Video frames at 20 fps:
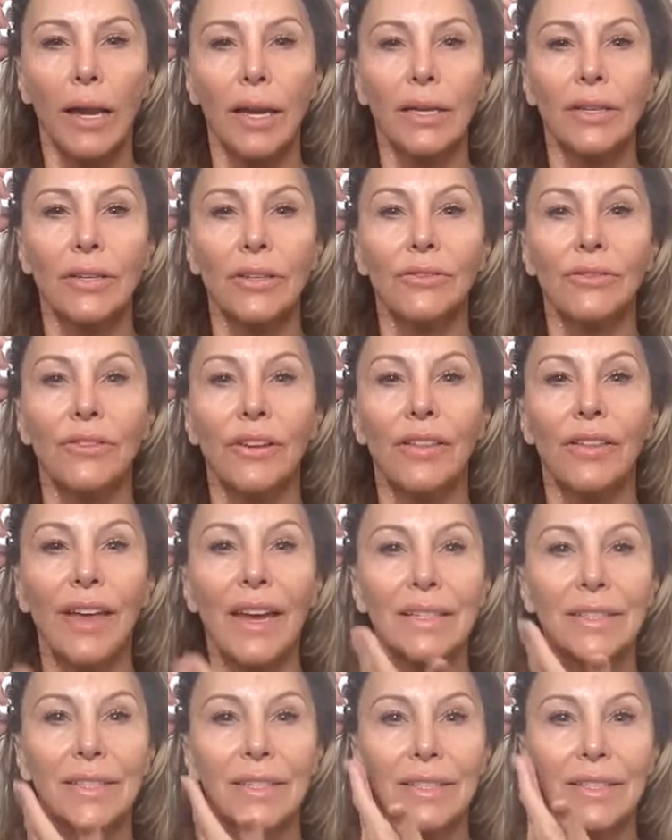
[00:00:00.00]
Can you feel
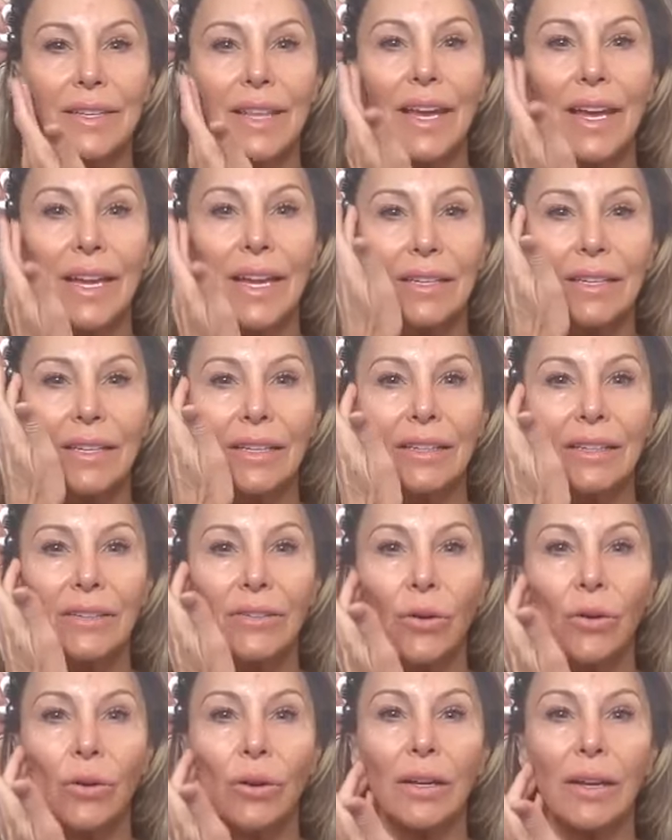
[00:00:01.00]
that
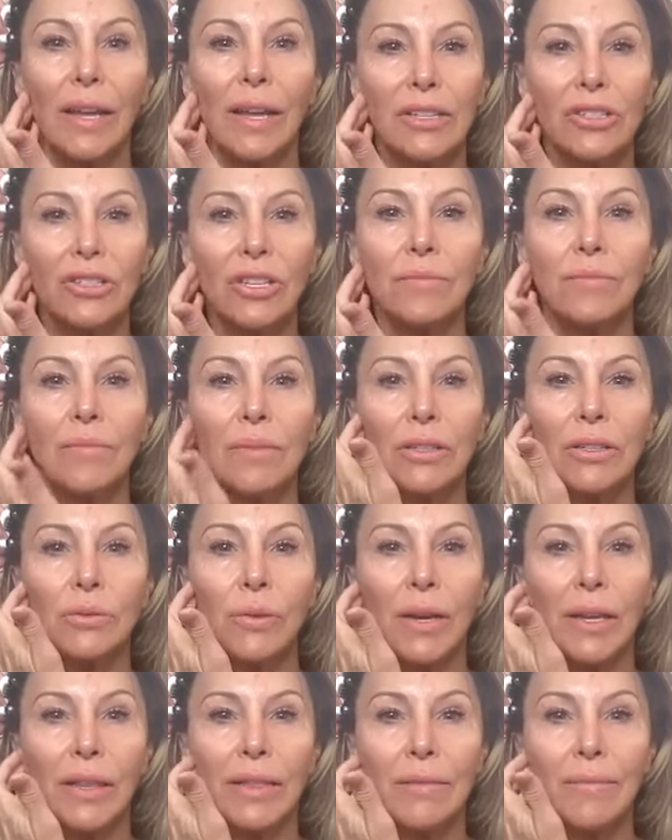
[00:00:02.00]
correlation
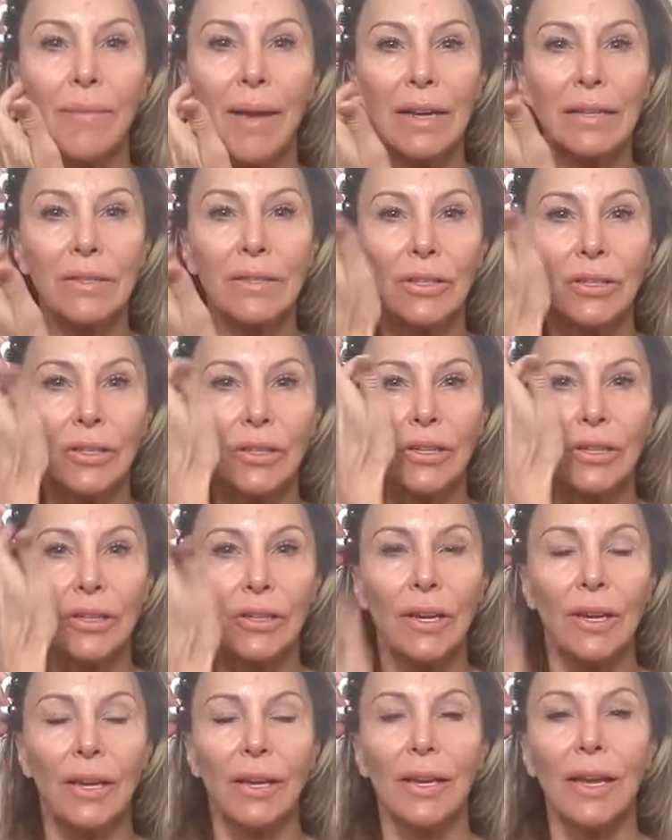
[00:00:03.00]
between the
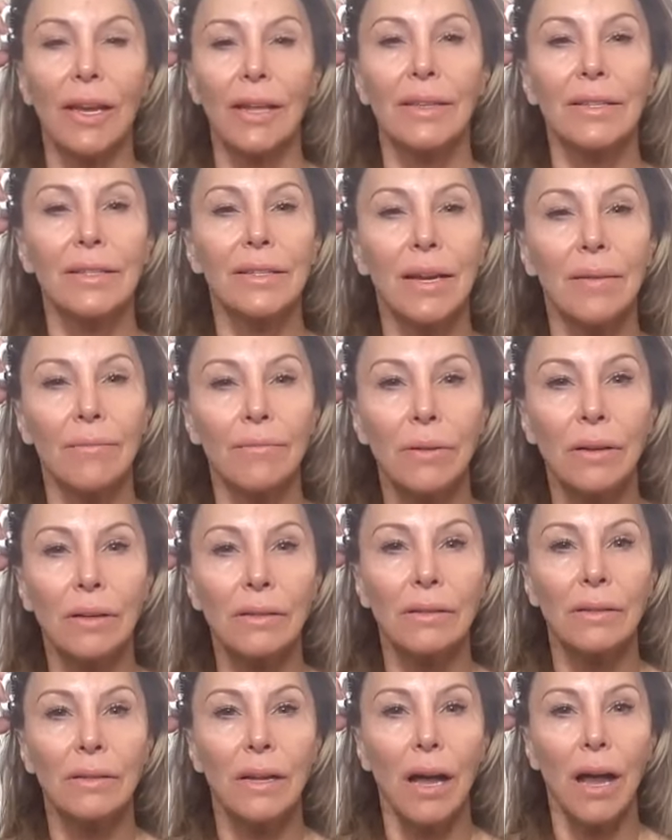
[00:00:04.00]
masseter and the
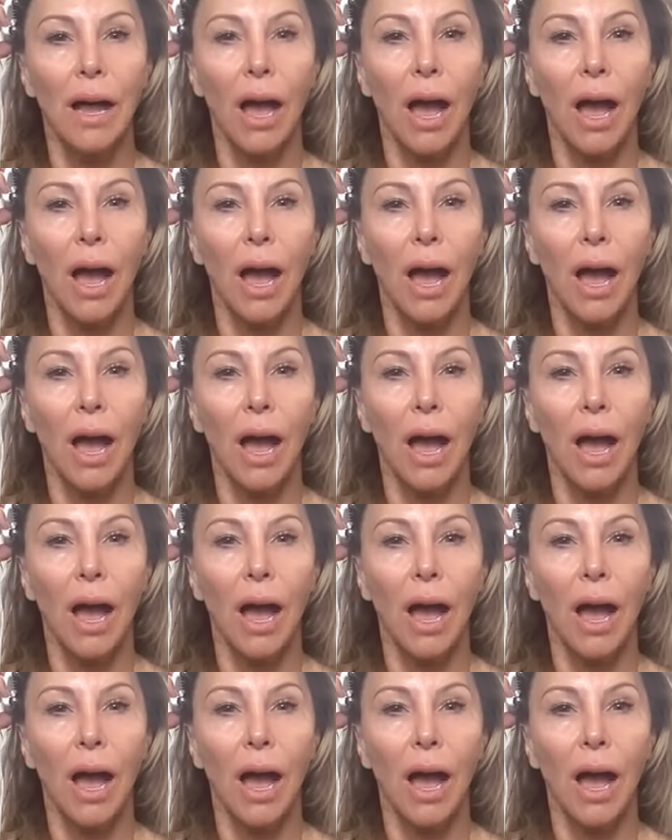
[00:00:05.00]
temple?